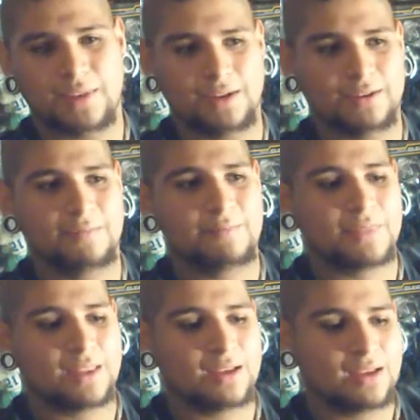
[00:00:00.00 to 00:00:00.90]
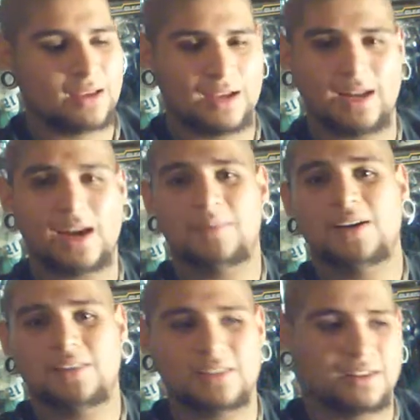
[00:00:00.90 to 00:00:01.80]
You know, and I'm
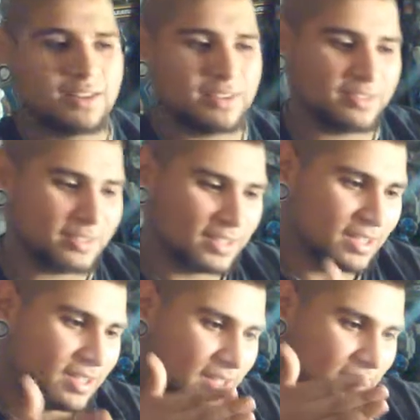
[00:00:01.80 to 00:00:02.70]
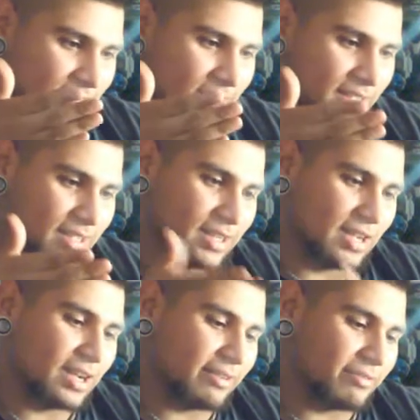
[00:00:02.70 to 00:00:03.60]
here telling you that
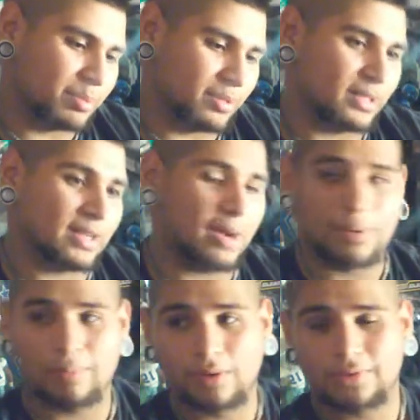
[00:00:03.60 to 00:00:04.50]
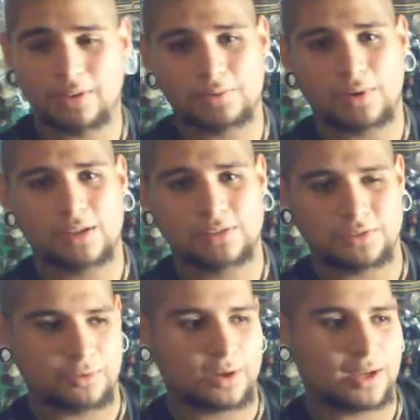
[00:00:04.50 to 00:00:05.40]
I put both these rods
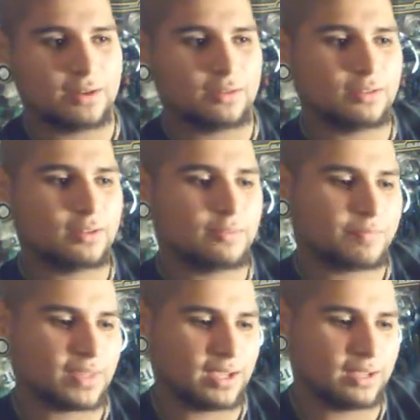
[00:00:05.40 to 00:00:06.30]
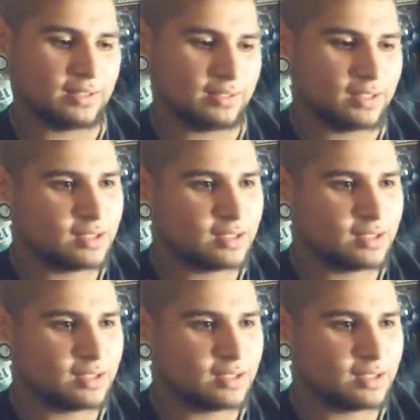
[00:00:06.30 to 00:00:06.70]
through hell, and